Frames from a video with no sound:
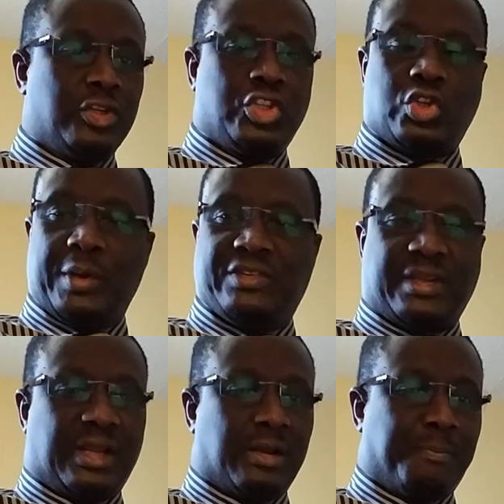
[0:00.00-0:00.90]

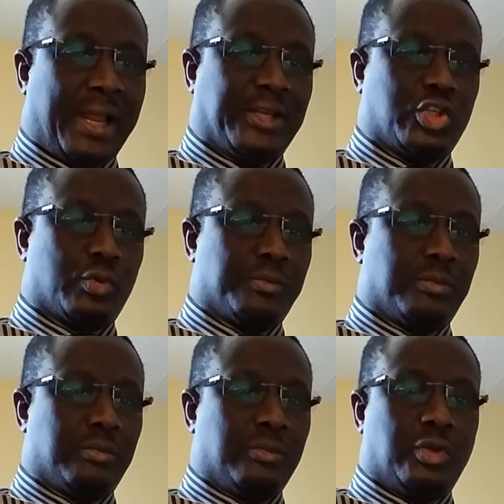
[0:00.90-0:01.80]
Switzerland,
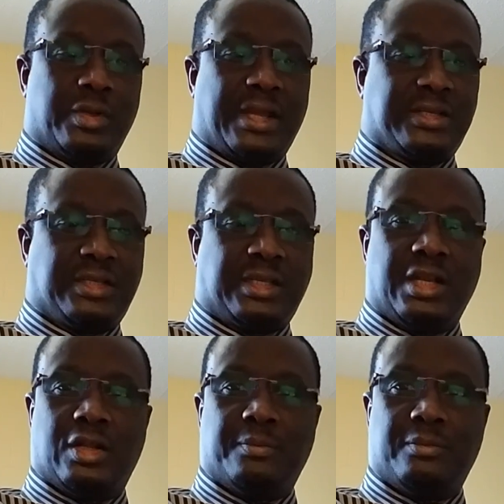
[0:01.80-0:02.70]
Belgium, United
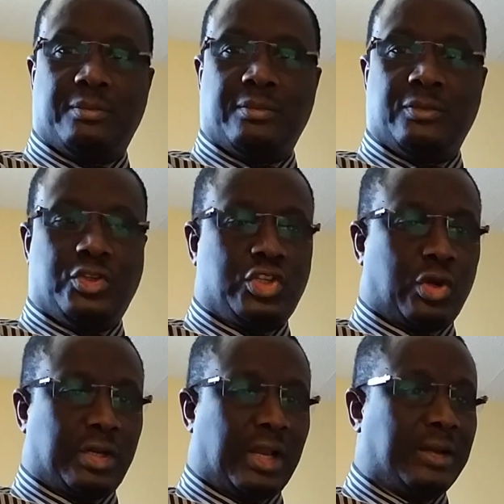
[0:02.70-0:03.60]
Kingdom,
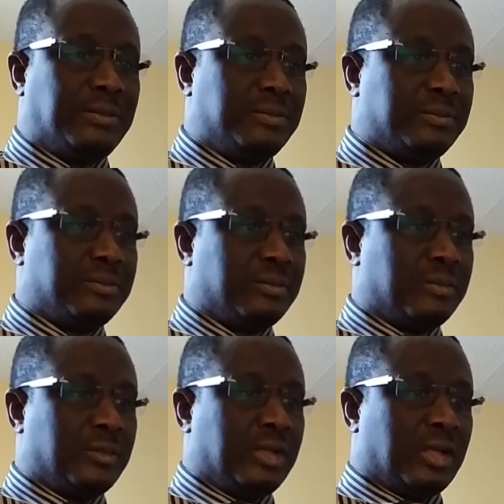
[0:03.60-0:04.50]
Scotland,
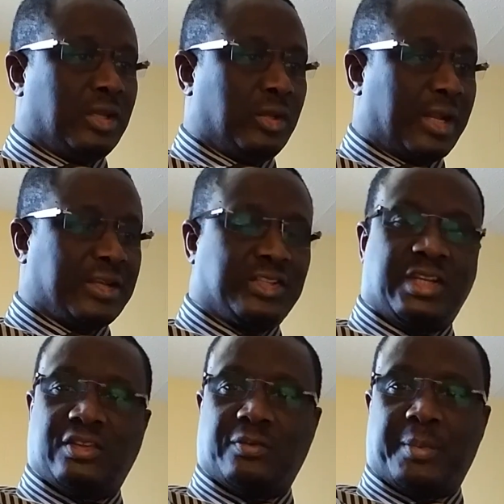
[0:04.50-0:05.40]
United
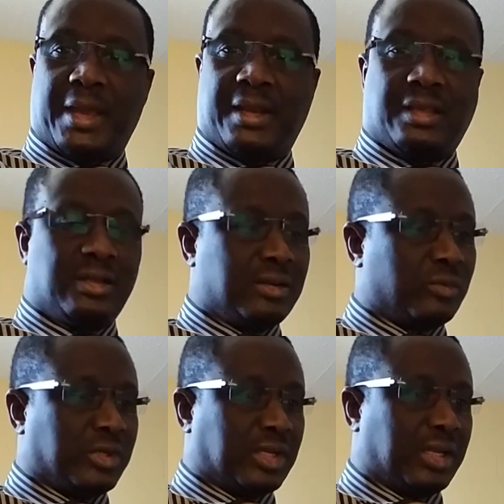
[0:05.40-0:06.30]
States of America,
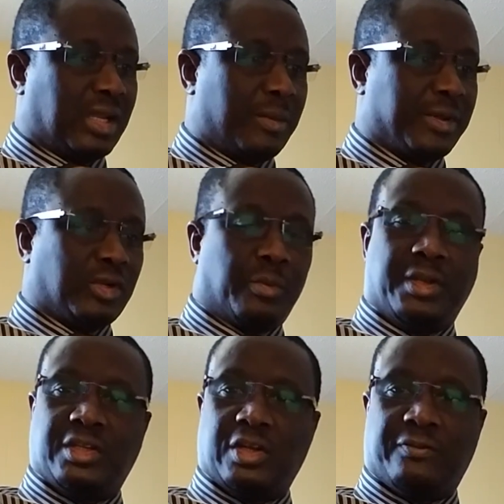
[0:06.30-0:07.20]
within the Gambian
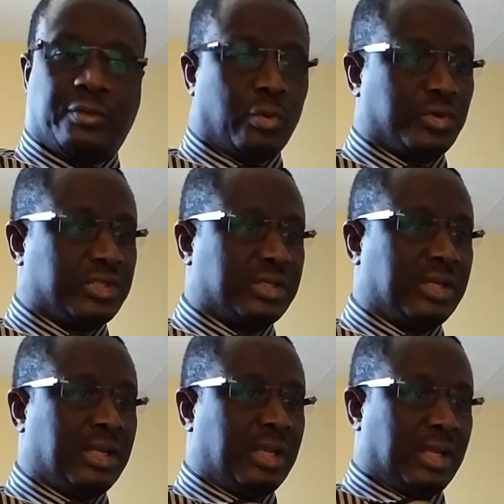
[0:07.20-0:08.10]
community, of course,
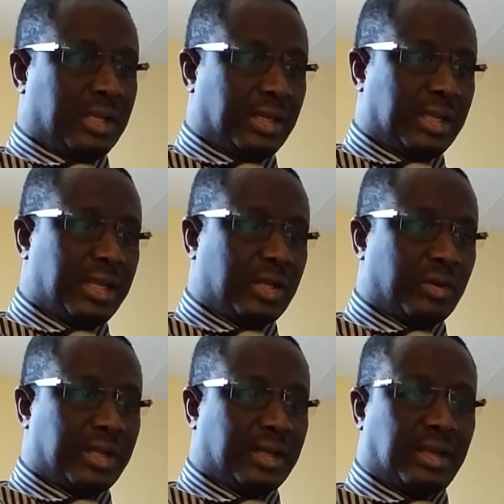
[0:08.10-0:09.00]

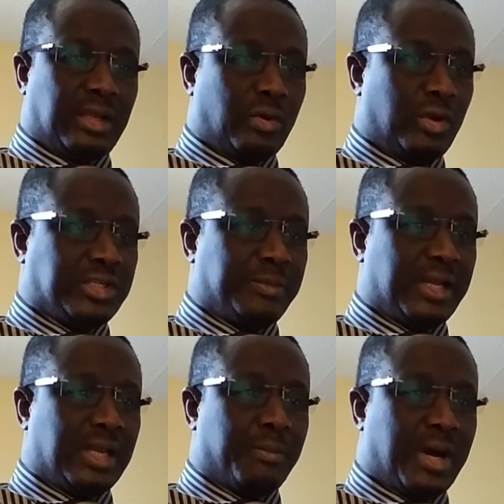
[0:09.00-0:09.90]
Guinea-Conakry,
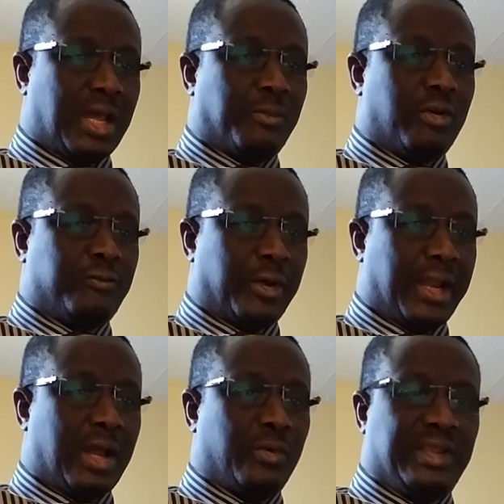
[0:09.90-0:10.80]
ultimately Malabo for
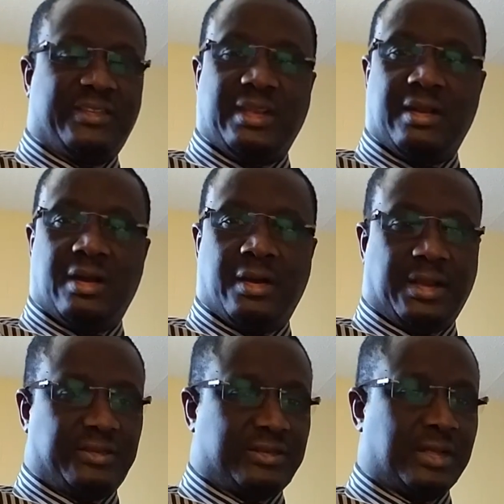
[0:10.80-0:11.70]
now is in
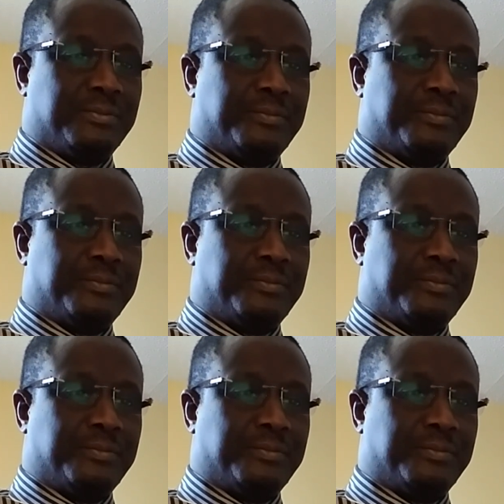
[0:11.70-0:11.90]
earnest.